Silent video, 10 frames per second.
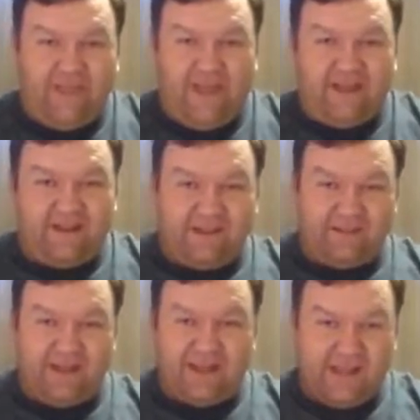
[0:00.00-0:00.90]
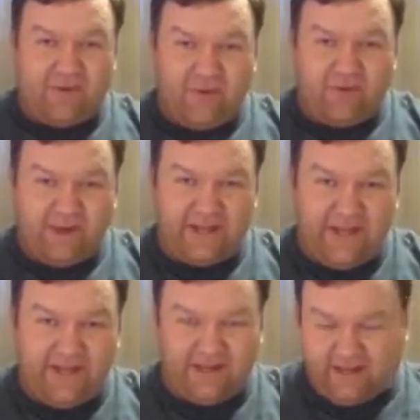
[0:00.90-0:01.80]
wait for that, so that'll
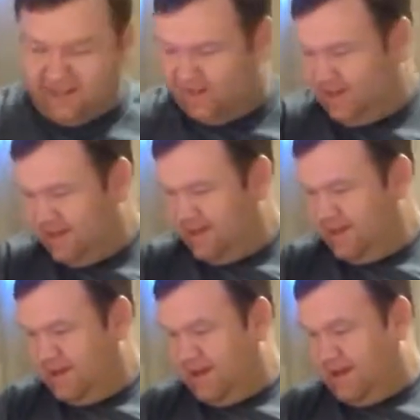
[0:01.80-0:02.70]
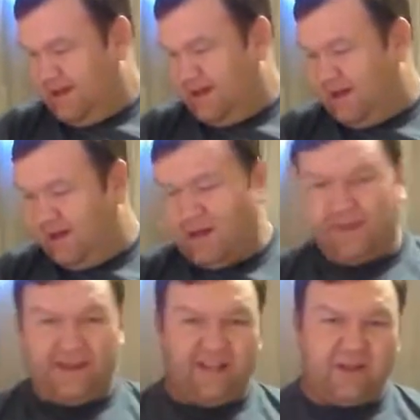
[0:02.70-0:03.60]
be really neat.
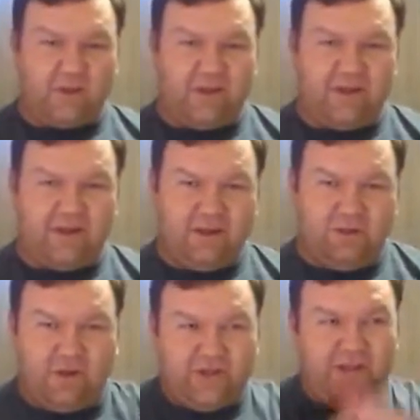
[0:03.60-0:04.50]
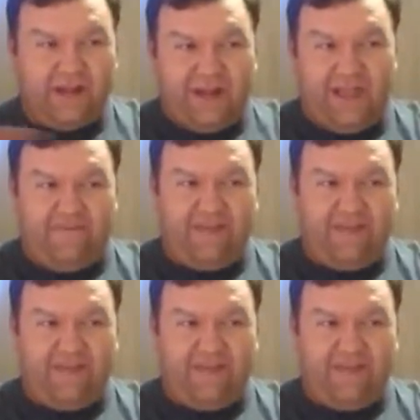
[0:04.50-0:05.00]
The next one, which doesn't